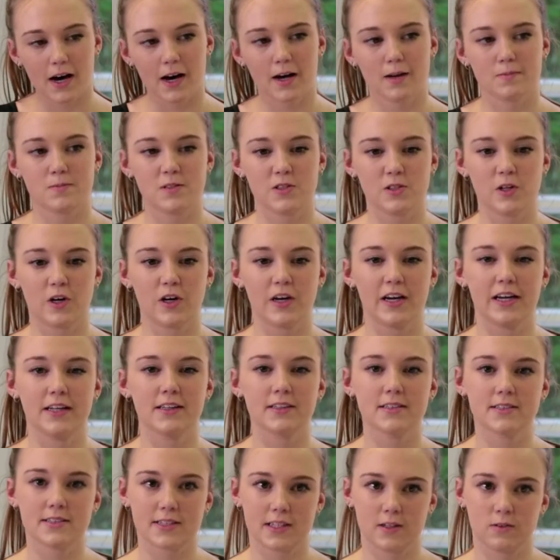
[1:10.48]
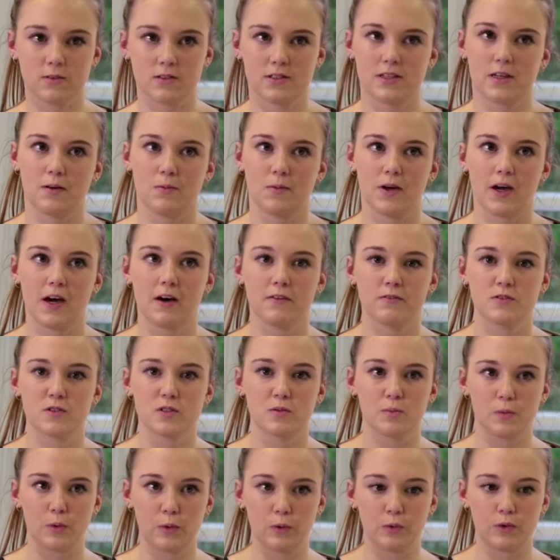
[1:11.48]
So in the skills lab we have
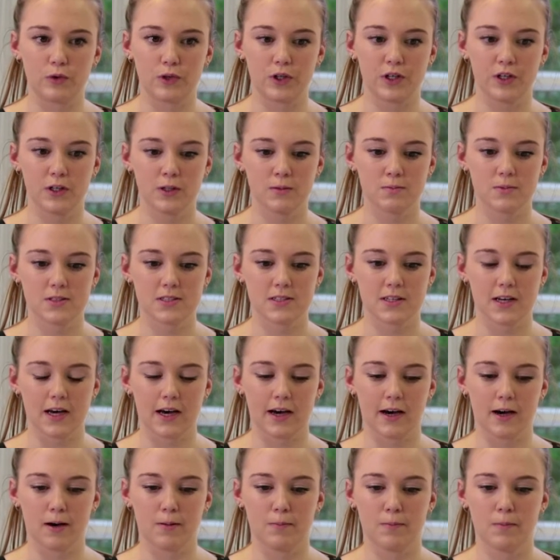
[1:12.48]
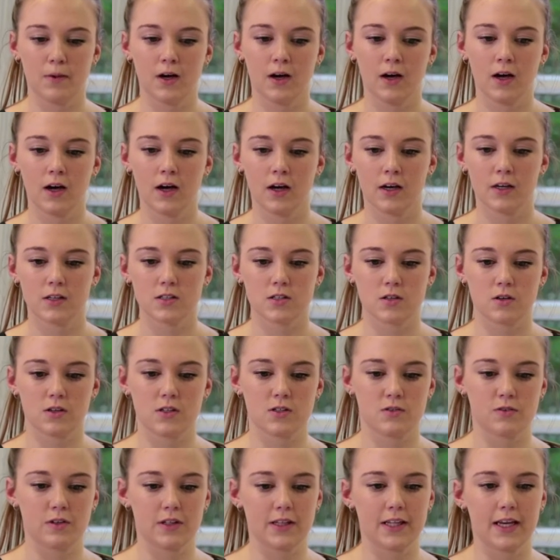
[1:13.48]
small groups, so
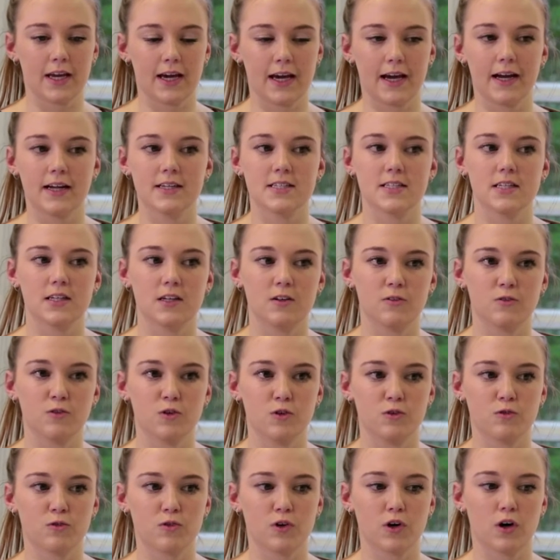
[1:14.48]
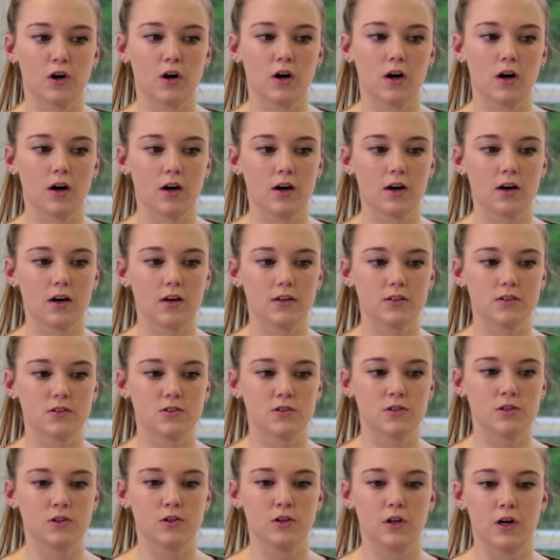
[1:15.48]
it's really handy if you've got
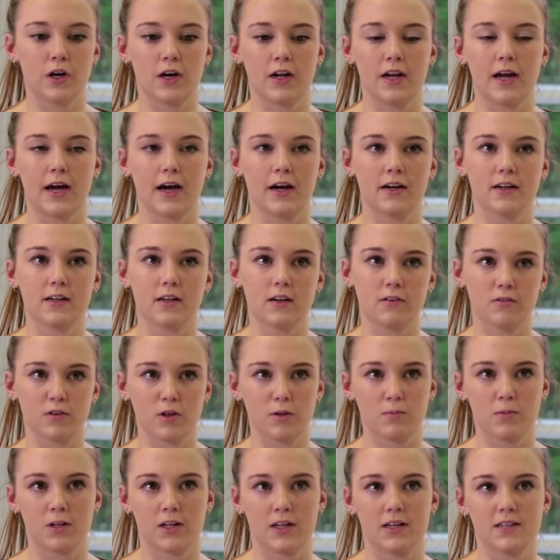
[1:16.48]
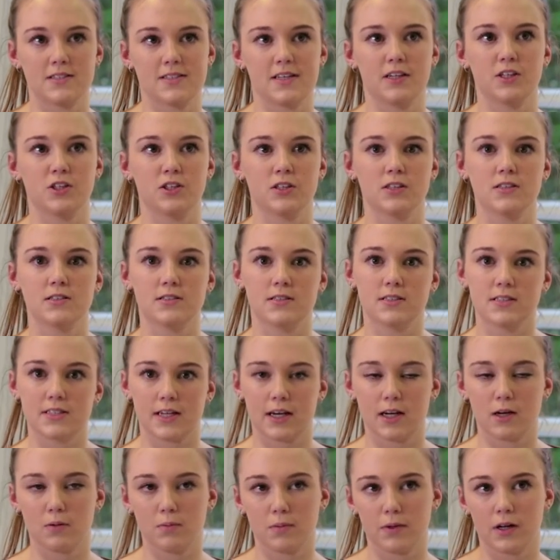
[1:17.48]
to learn how to give immunisations and
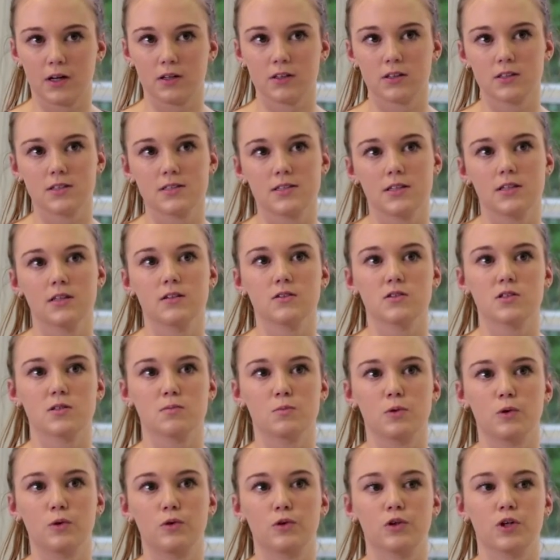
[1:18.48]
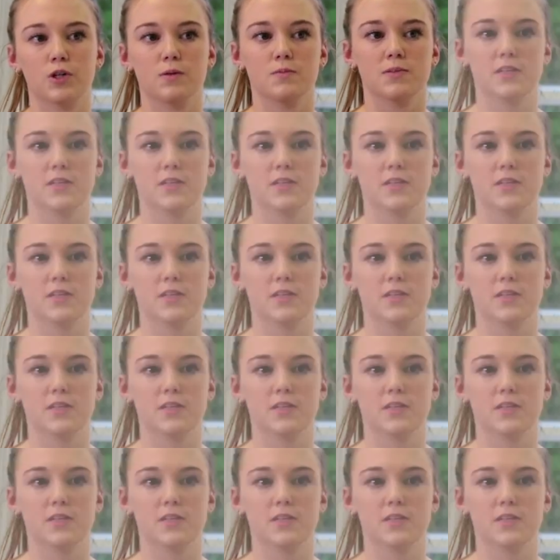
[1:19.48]
take blood, because in the small groups